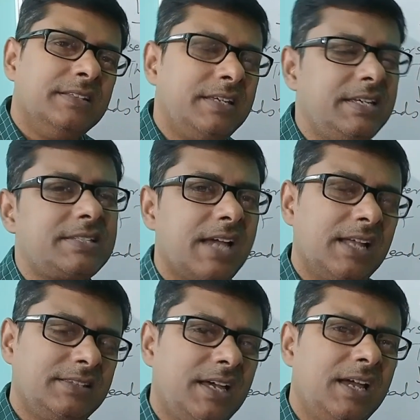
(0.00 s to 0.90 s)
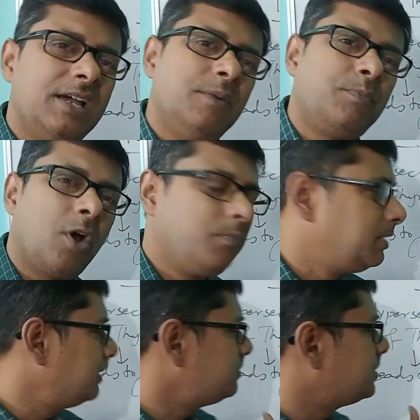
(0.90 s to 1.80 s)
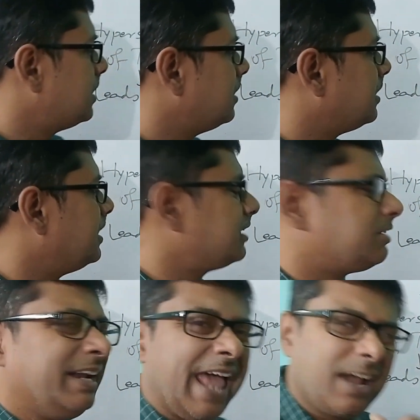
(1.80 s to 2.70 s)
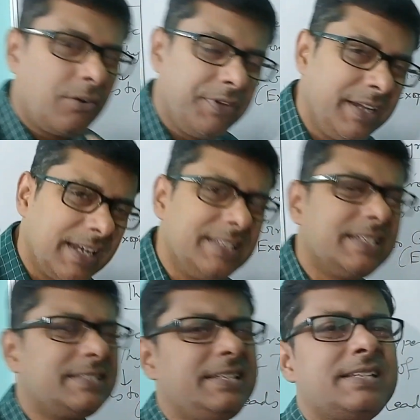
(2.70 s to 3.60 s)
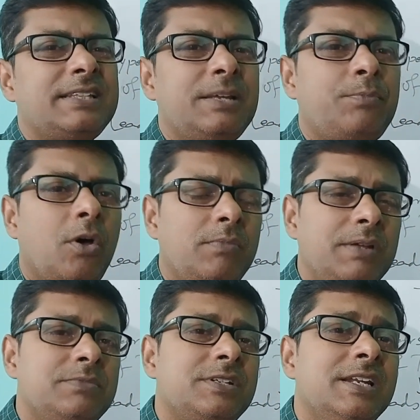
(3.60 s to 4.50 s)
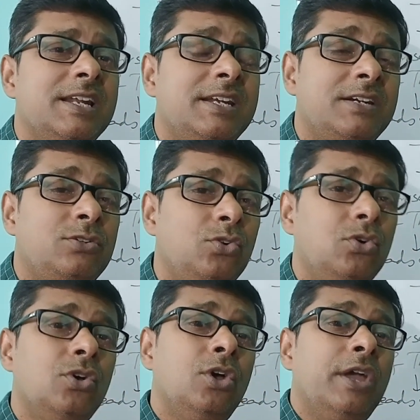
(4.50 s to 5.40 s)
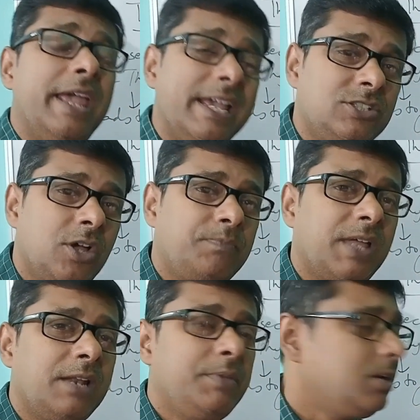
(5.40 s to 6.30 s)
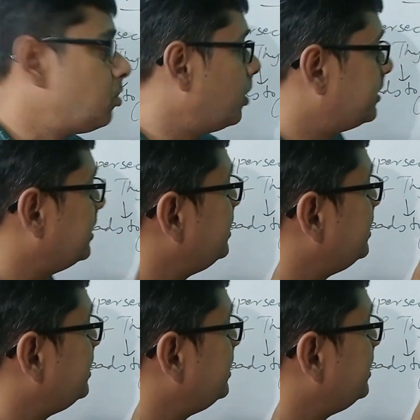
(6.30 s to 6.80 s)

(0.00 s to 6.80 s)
These are the problems related, lack of intelligence, these are the problems related to exophthalmic goiter.